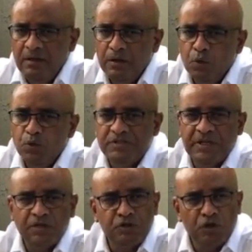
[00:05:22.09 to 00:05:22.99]

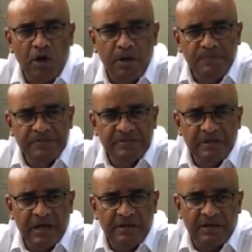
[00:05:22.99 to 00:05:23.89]
losing jobs
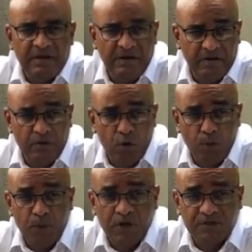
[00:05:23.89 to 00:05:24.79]
and that there are no
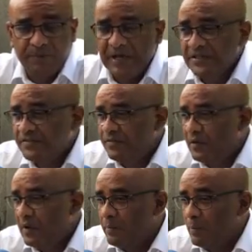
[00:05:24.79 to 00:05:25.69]
prospects
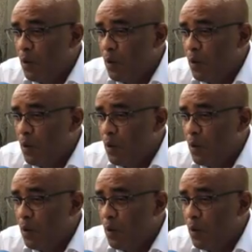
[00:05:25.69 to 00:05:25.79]
for